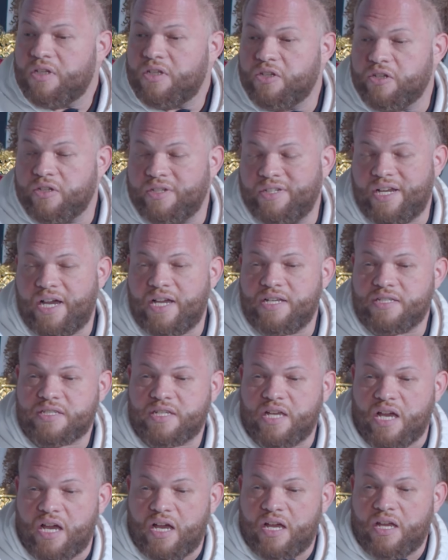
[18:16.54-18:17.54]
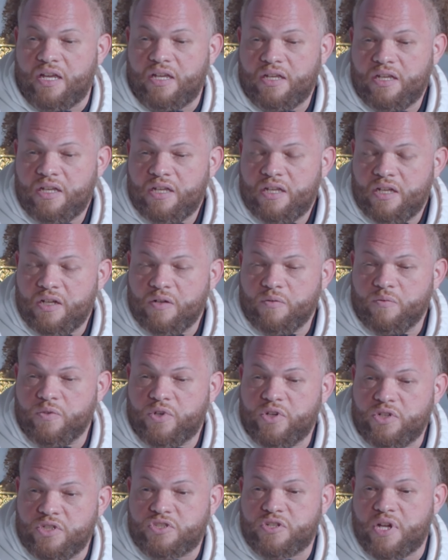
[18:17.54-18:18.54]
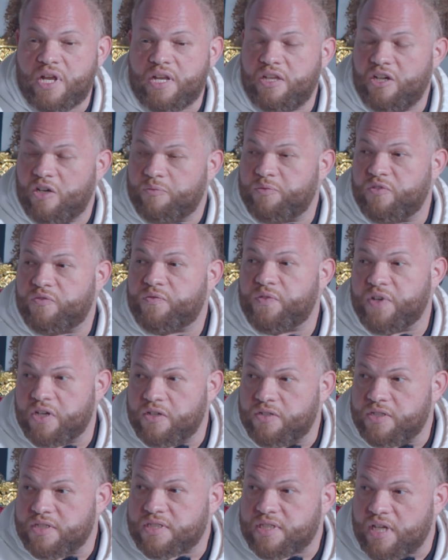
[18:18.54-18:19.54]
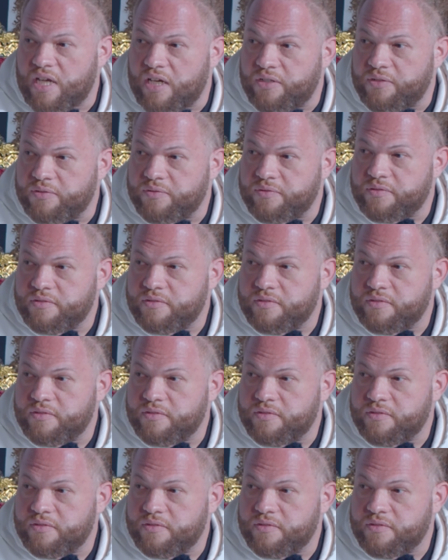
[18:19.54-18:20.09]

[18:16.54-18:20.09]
You're a nice guy. We're gonna try to help you figure this out.